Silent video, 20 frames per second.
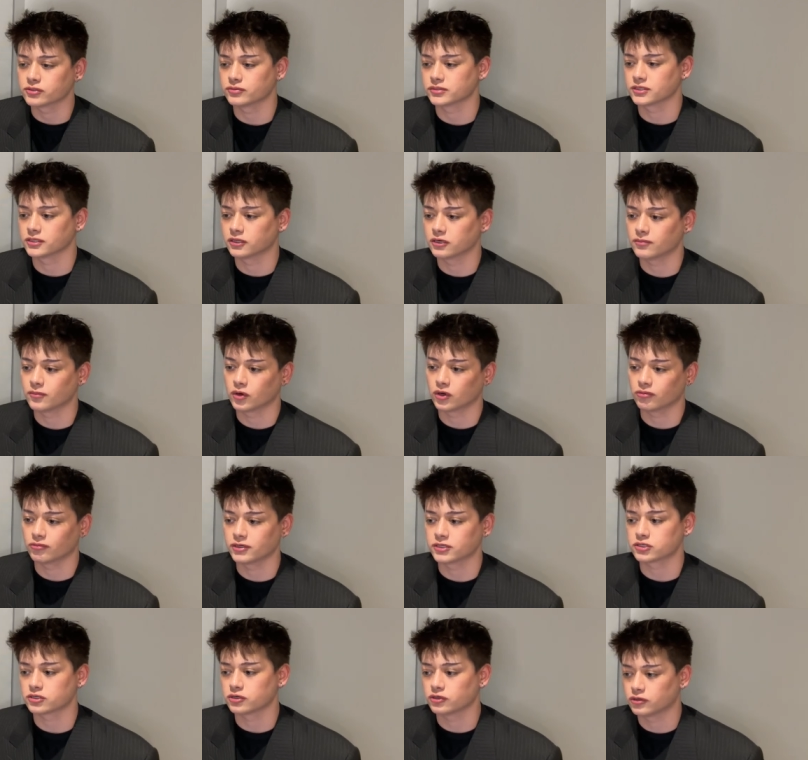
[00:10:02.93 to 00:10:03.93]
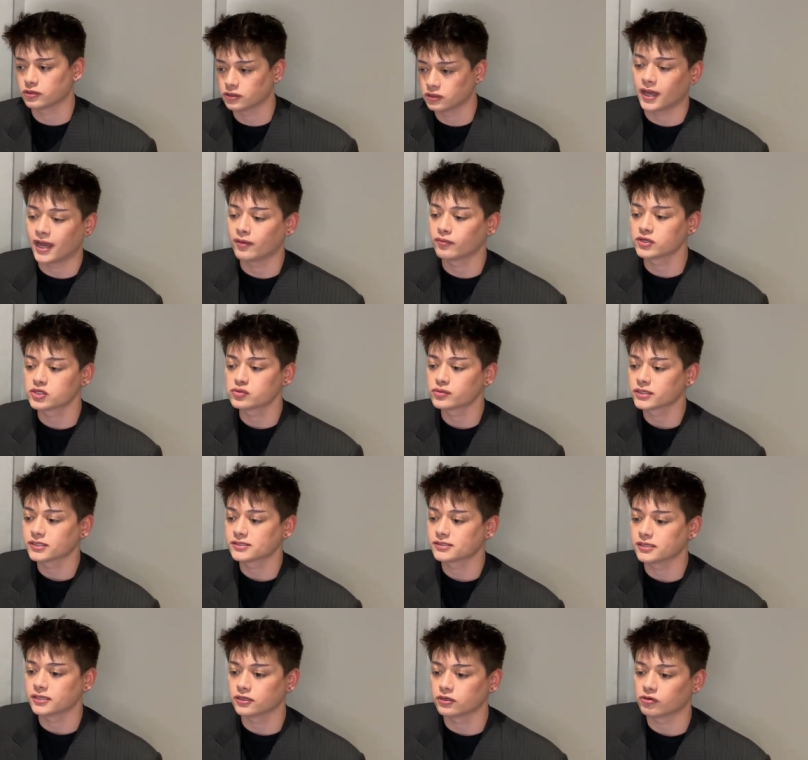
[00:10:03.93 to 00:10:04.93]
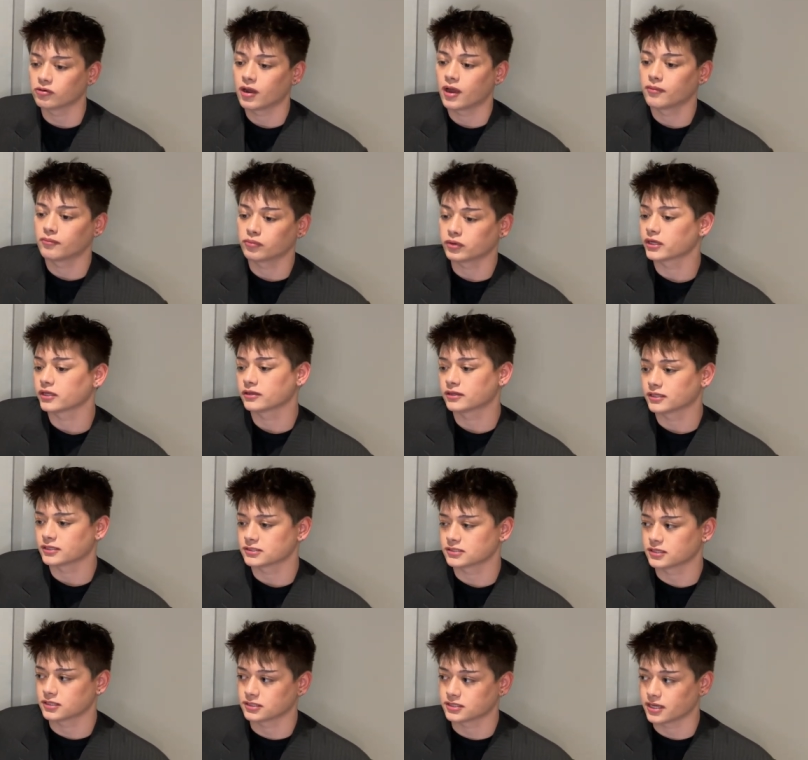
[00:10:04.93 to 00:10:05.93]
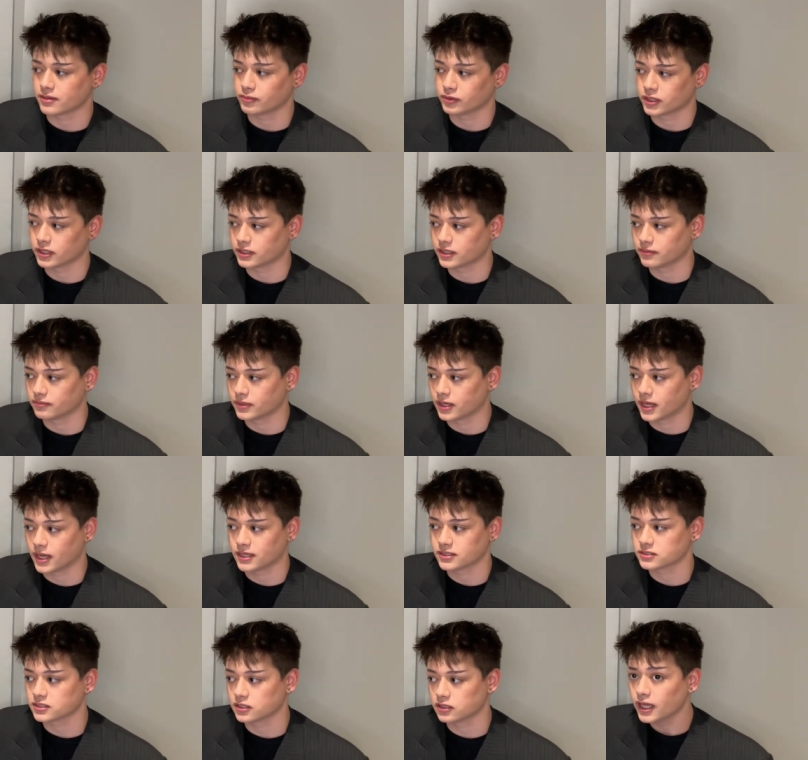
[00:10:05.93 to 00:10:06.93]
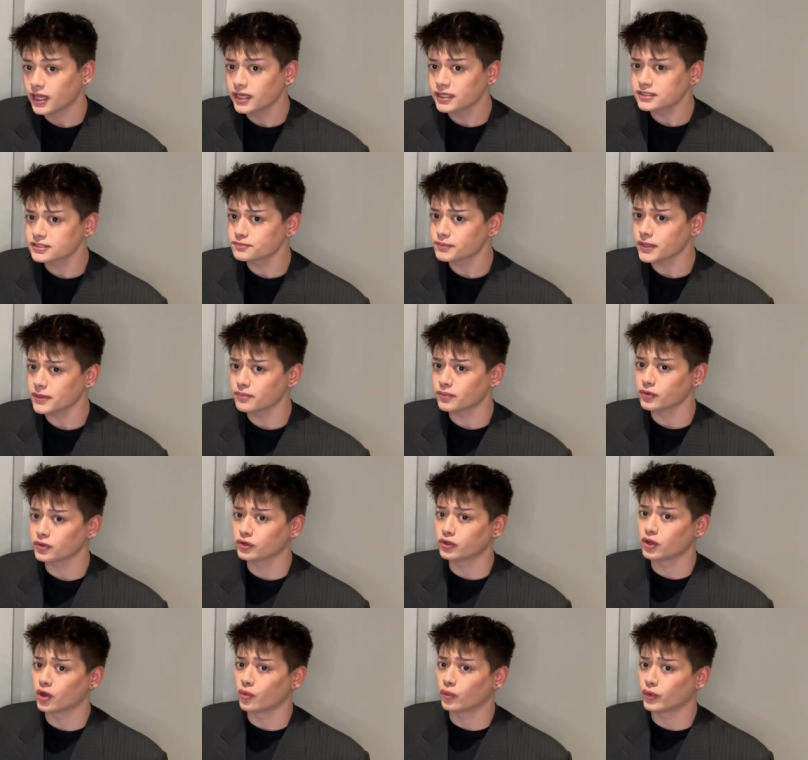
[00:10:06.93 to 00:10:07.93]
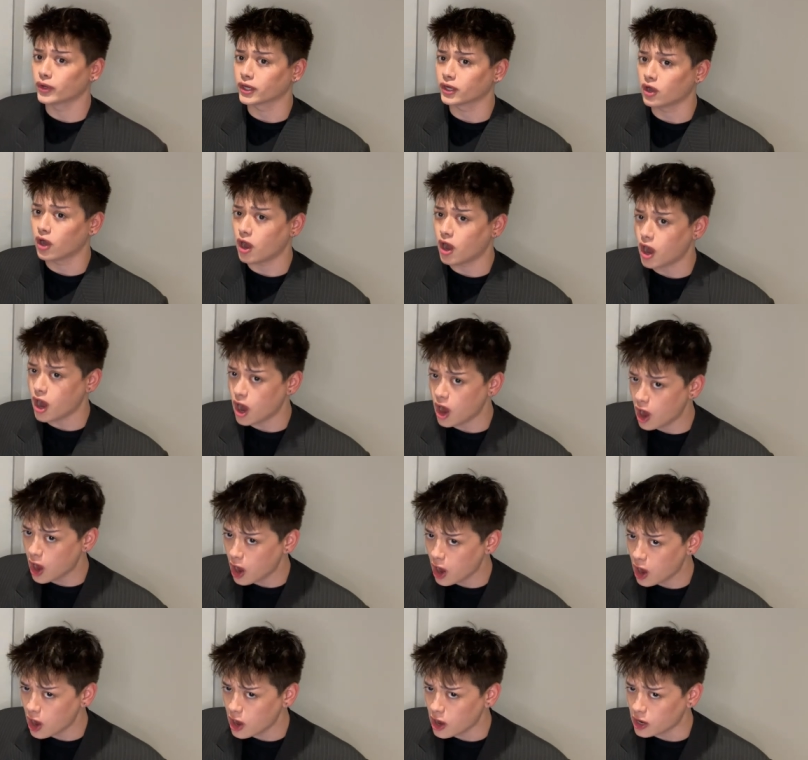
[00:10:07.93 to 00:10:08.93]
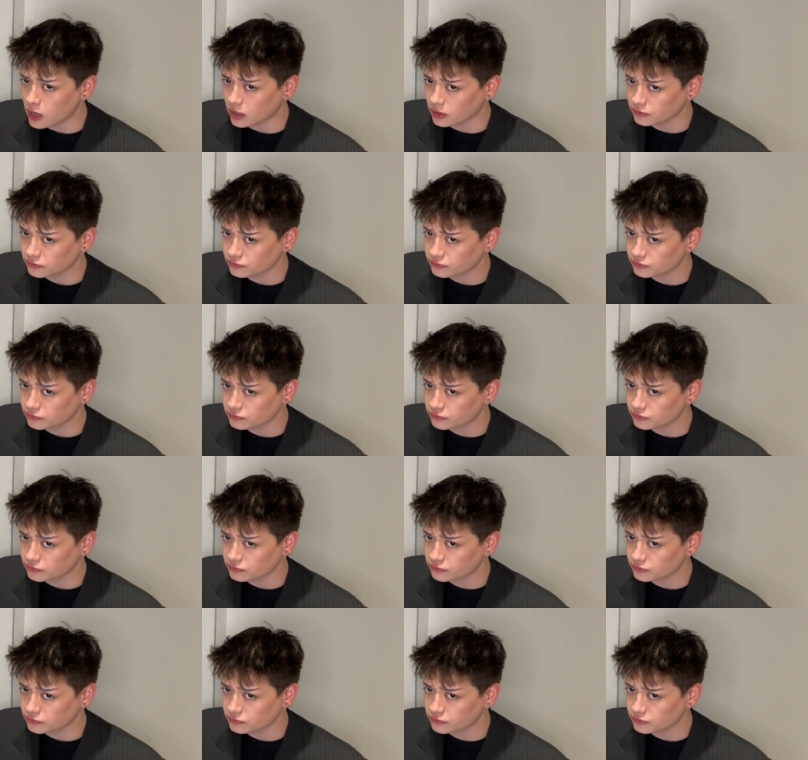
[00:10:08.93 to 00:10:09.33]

was a little more original, or I wish we could see Garan bring things to the table that Demna hasn't. It's people going off.